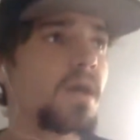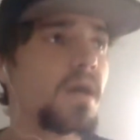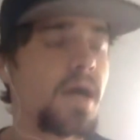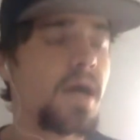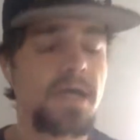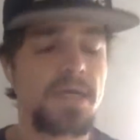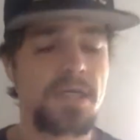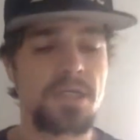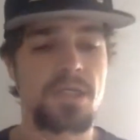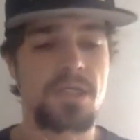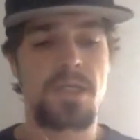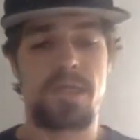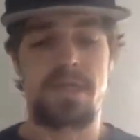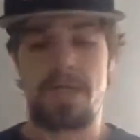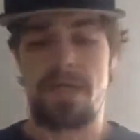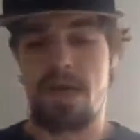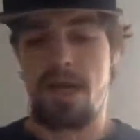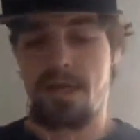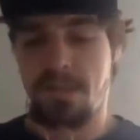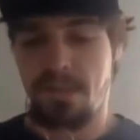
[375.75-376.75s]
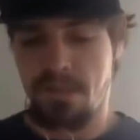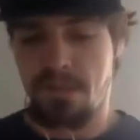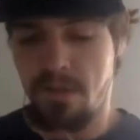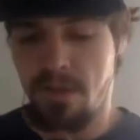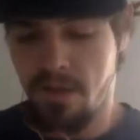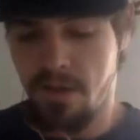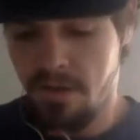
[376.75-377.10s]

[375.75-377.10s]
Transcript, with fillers: actually has a lot